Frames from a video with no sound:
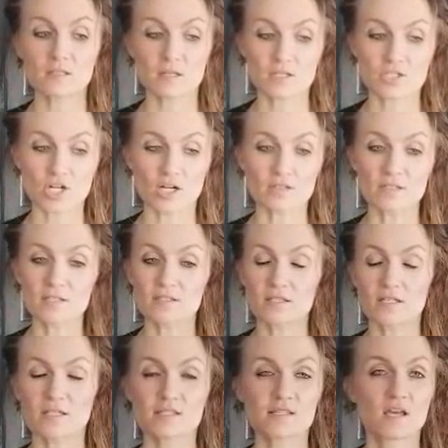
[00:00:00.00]
a jar like
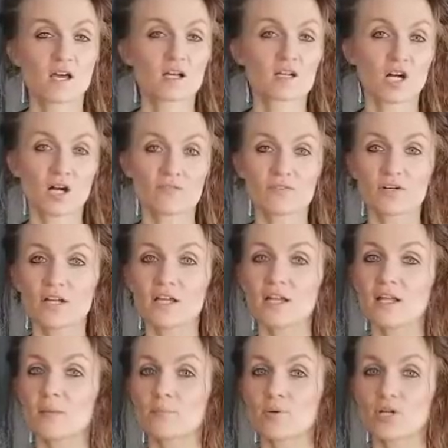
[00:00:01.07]
this, cover it,
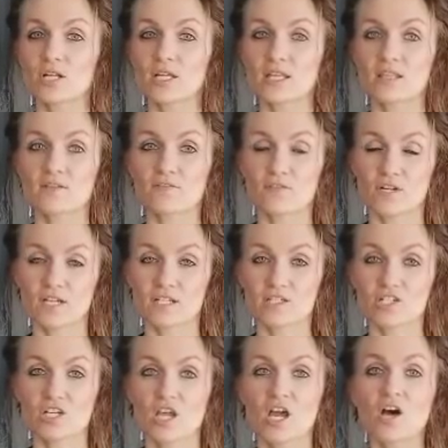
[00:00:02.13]
and put it in the
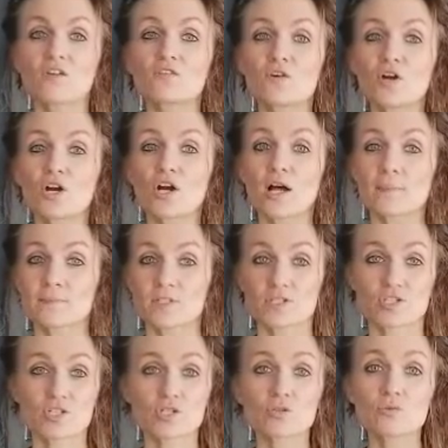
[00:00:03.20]
fridge for up to
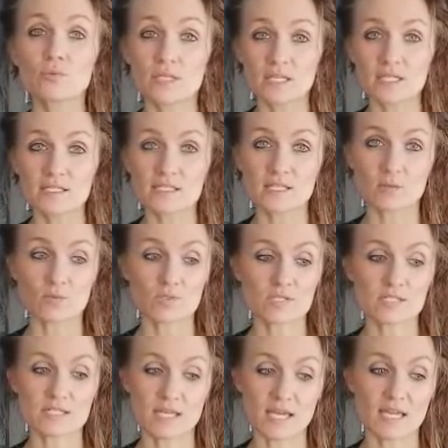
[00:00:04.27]
2 weeks. They will
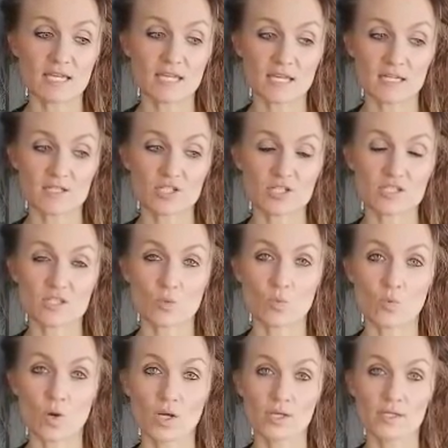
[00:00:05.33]
stay in just the
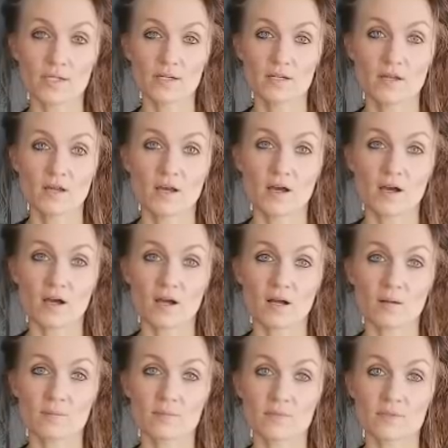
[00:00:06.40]
1
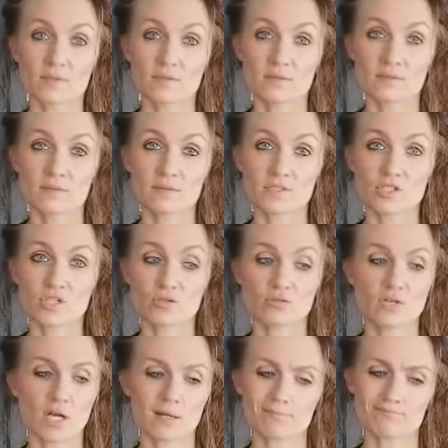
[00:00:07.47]

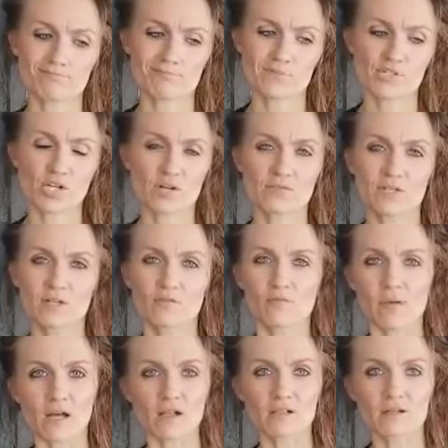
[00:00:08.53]
2-cup serving of
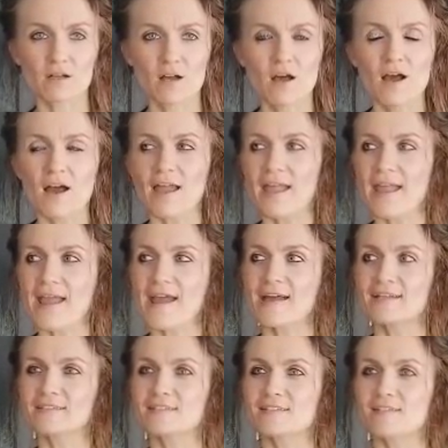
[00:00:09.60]
milk,
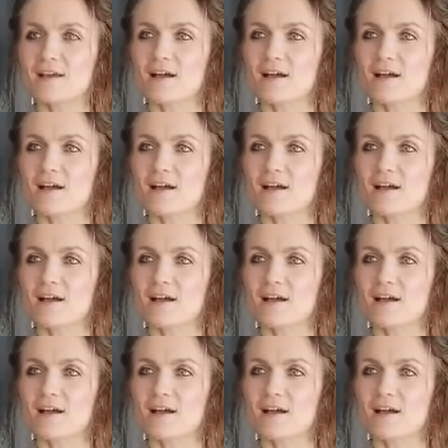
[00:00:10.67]
and